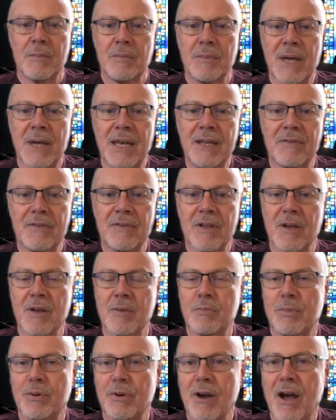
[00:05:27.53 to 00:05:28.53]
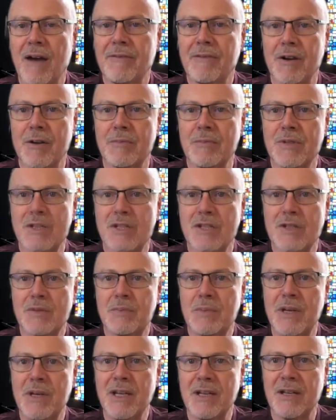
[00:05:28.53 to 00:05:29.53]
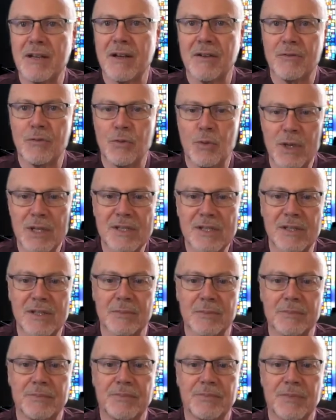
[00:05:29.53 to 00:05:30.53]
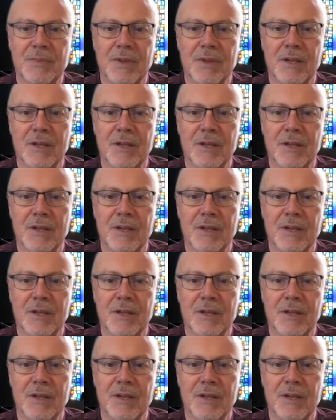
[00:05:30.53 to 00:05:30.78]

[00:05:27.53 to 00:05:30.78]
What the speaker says: Many of the Proverbs speak of wisdom.